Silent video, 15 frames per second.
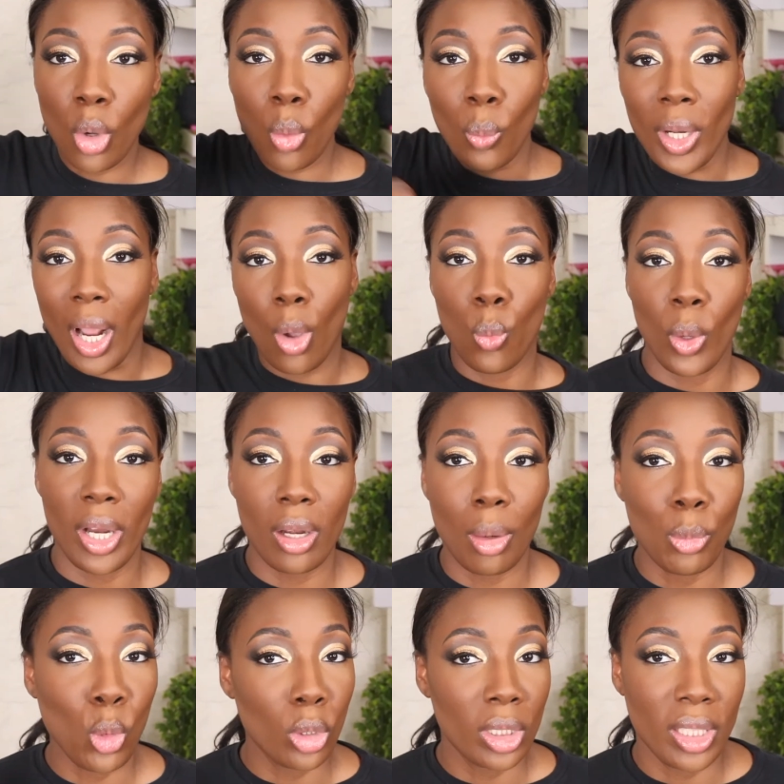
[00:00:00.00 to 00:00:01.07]
on what I wear,
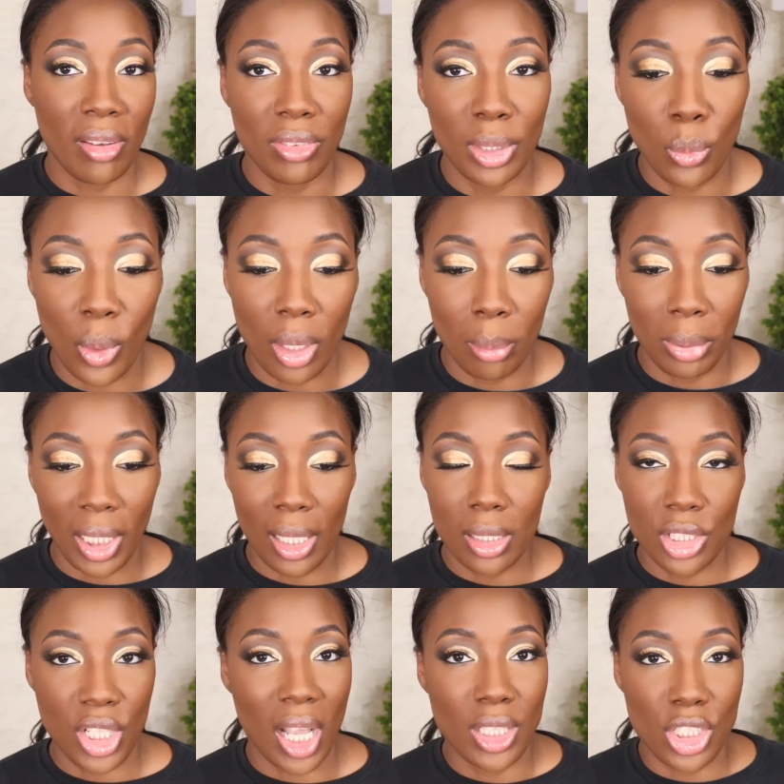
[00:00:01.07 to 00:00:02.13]
I'm going to definitely wear a
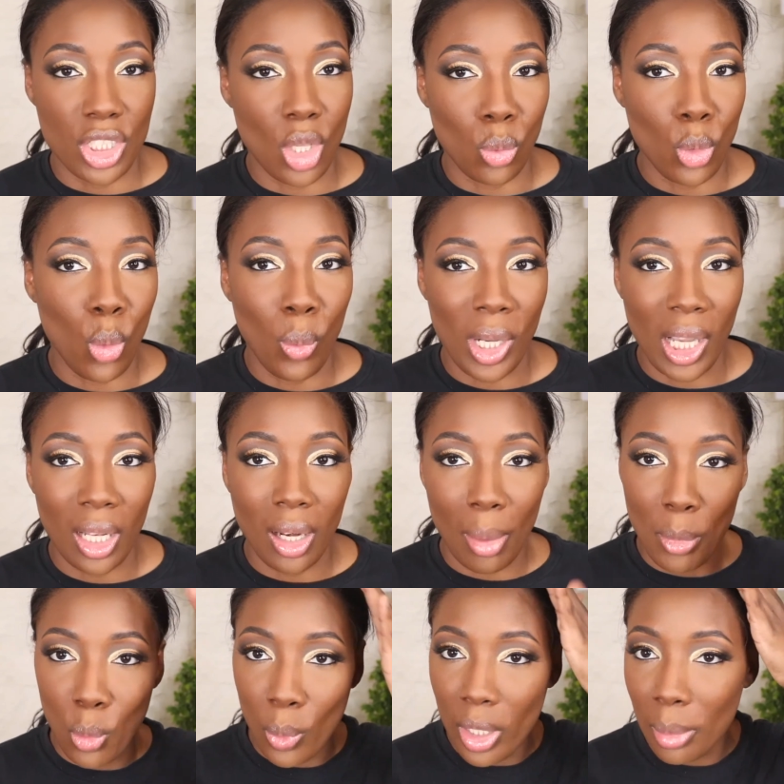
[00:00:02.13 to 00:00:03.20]
blush. I just don't know what color
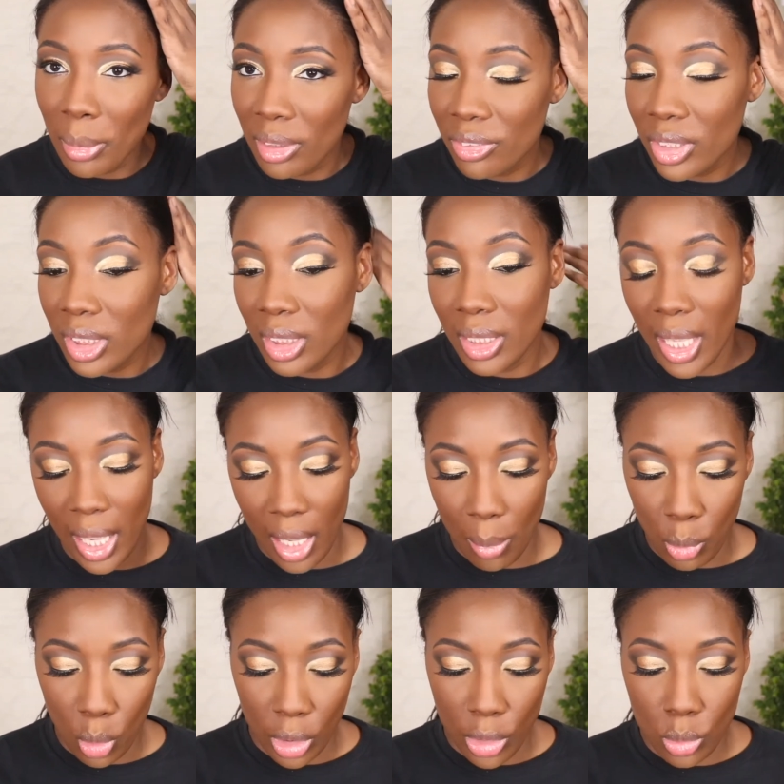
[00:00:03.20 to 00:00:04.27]
I'm going to wear, but for today,
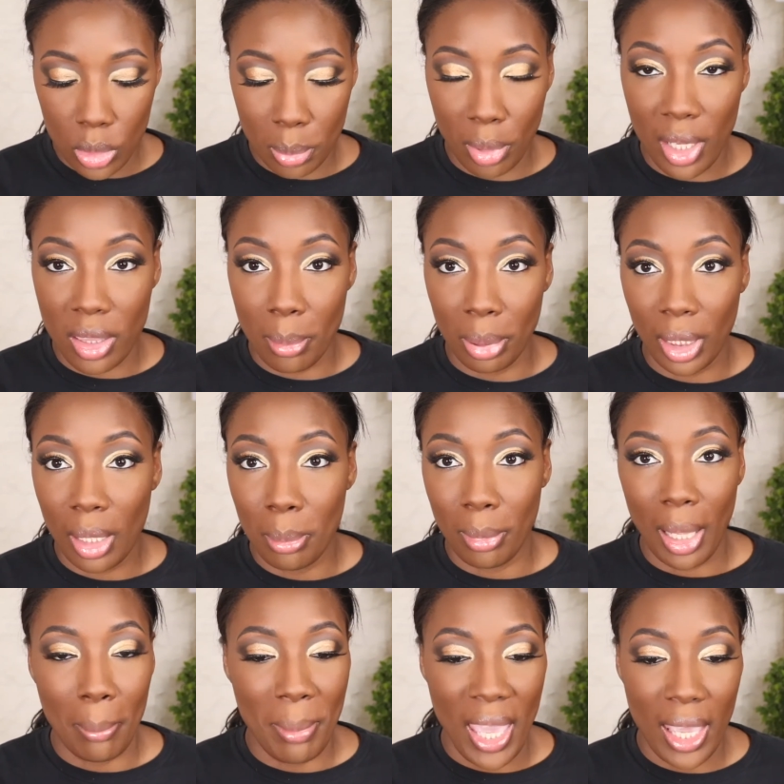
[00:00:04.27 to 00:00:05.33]
I'm going to use Breath of Plum
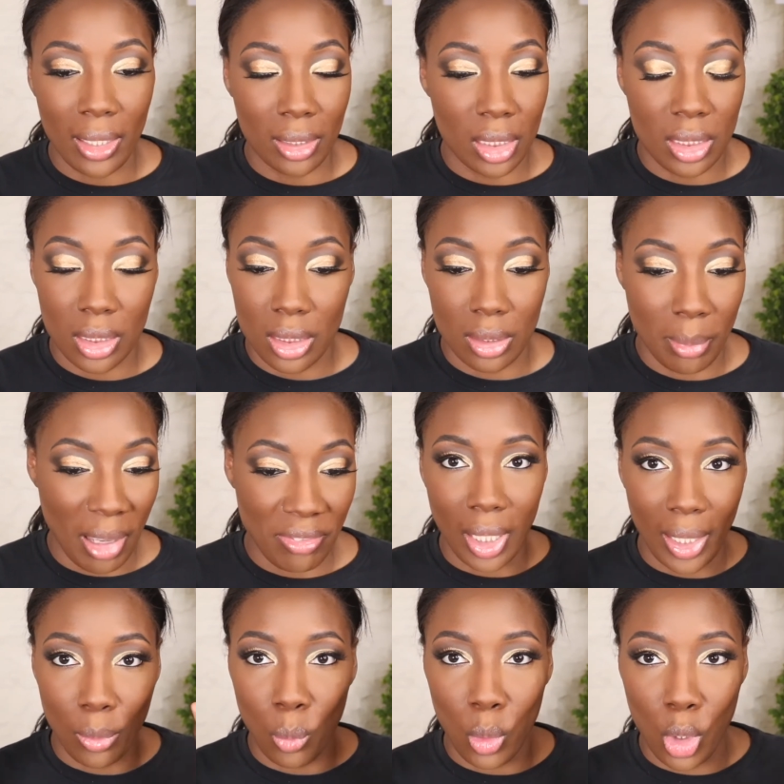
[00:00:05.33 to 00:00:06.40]
by MAC. This is my
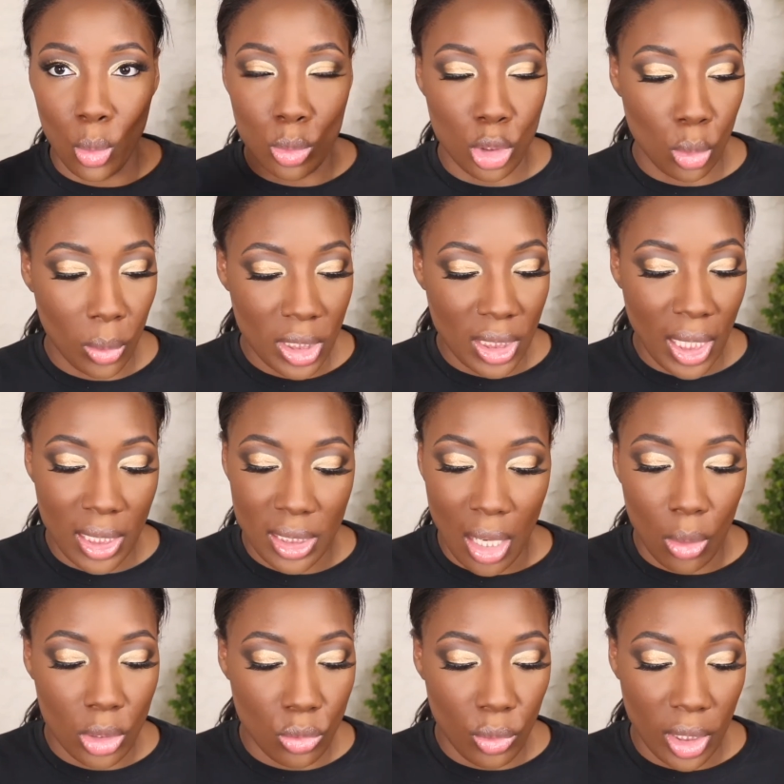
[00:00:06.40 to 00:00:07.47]
go-to. It stands
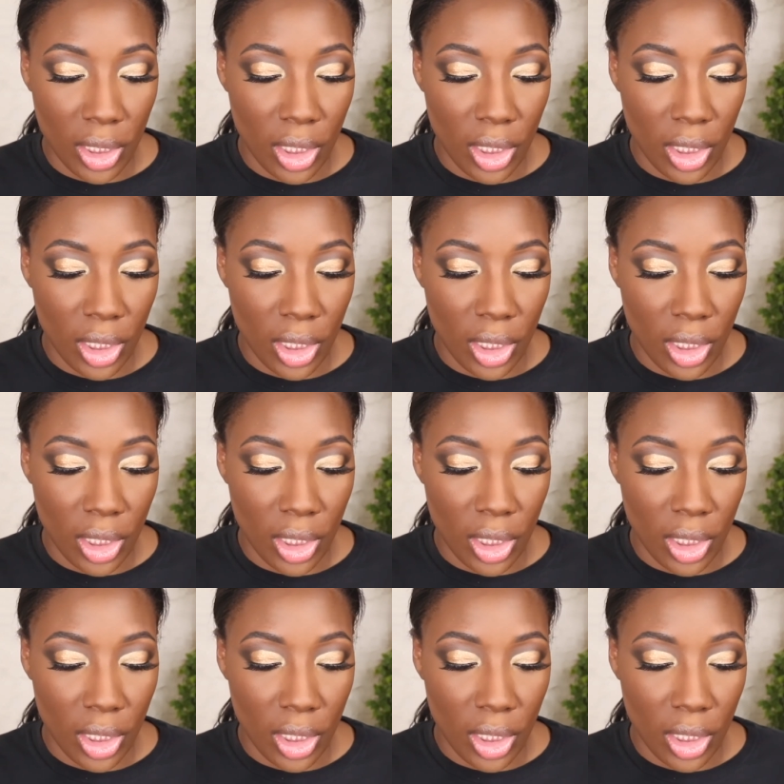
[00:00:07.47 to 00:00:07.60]
out. It's really